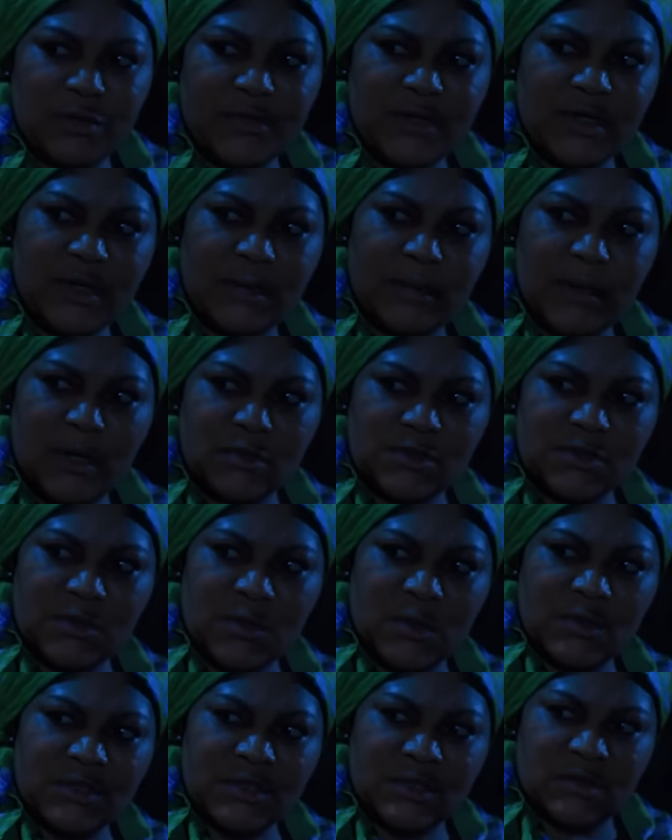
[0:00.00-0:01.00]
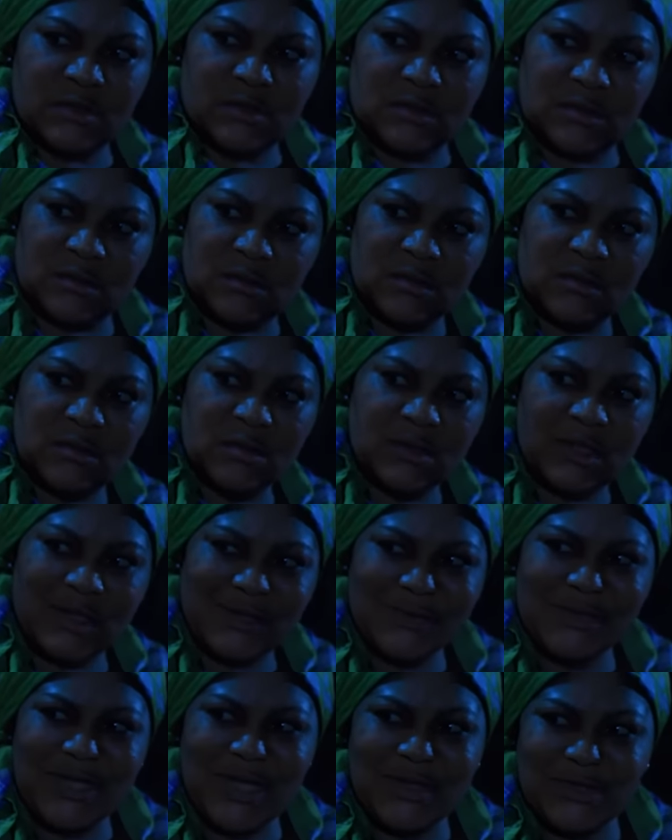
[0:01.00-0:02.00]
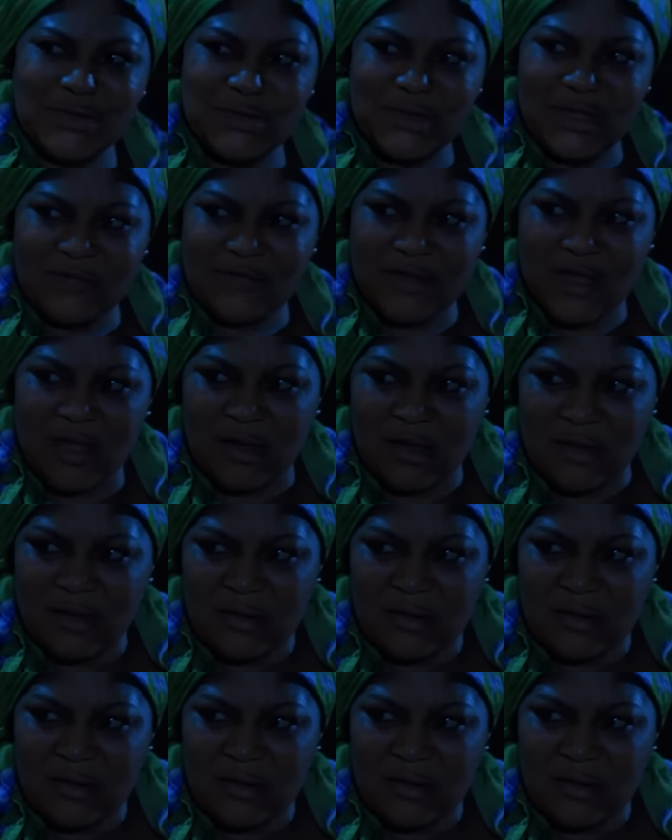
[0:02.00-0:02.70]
worried about what? Keudia Judeva.